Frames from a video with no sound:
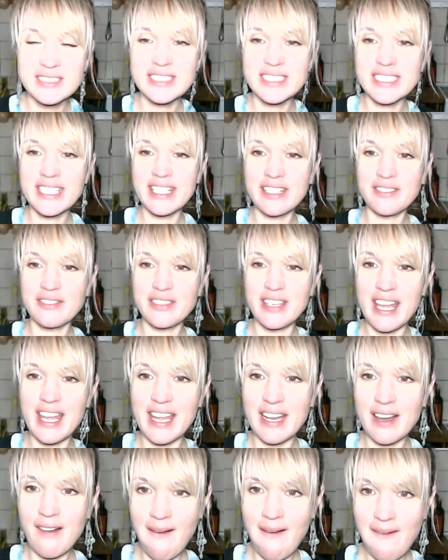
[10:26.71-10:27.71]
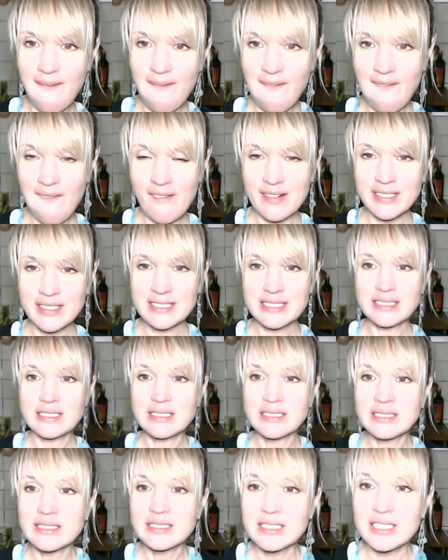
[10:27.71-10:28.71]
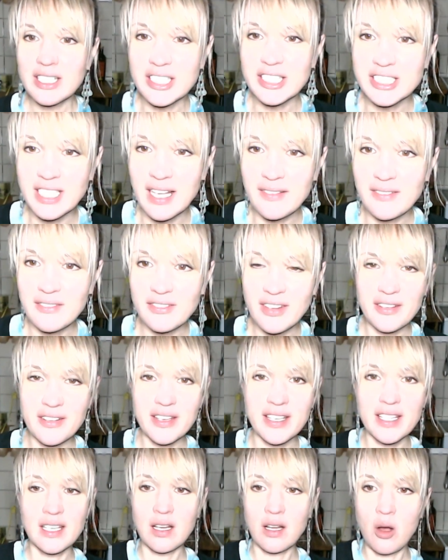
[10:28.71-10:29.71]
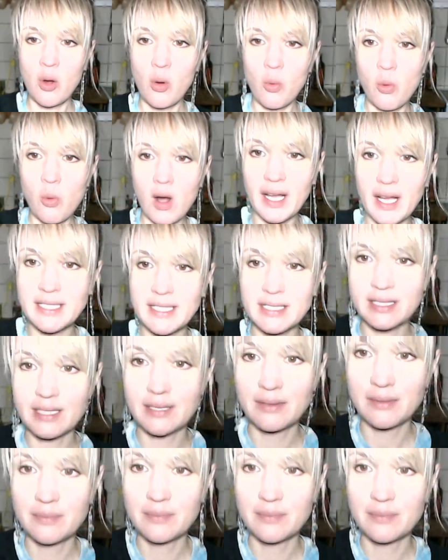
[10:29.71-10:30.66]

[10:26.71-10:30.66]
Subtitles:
Good evening. Gosh, I'm very white.